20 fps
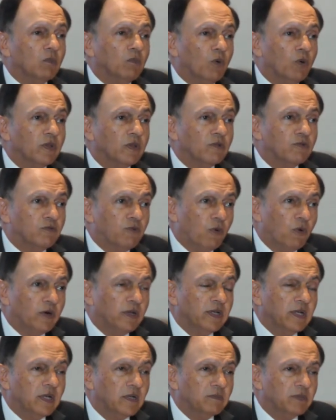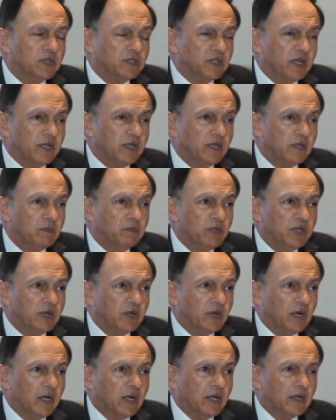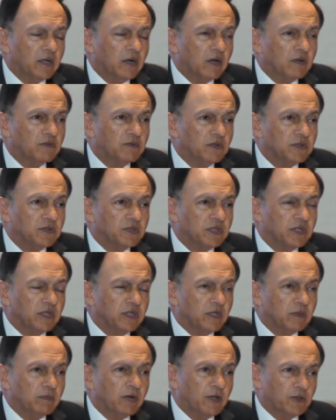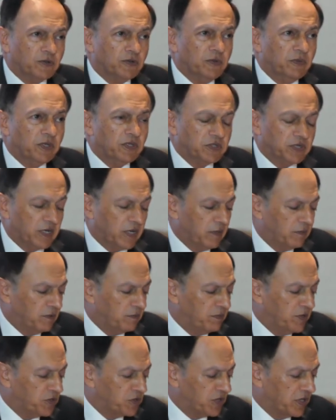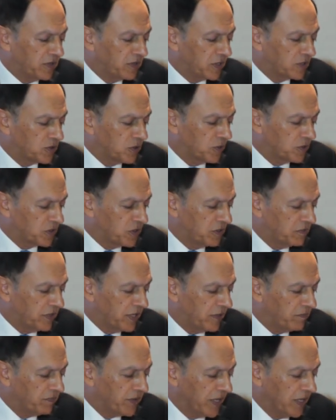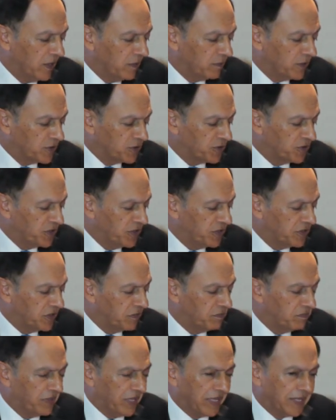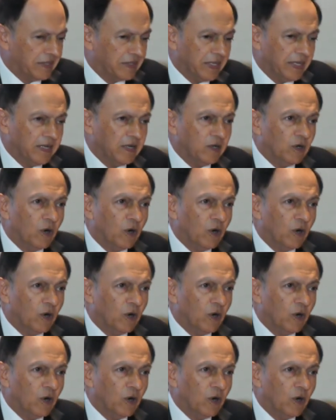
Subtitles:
More than 40, I'll be attending a BRI conference in about 3 weeks' time in Beijing that's hosted by President Xi Jinping.